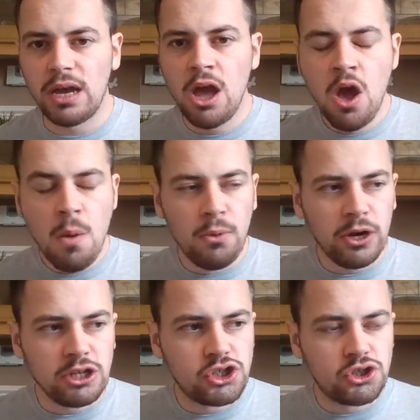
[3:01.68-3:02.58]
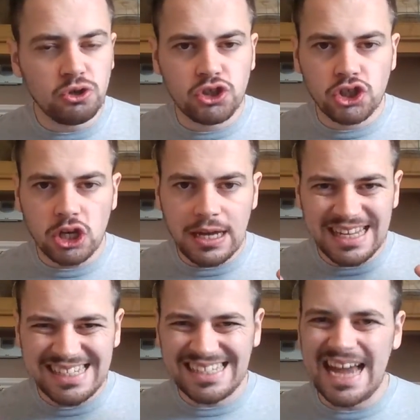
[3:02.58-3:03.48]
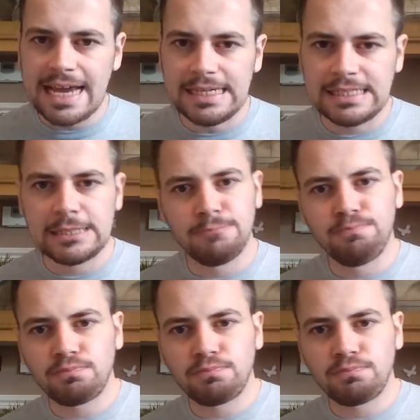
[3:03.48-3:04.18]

it. But in such a state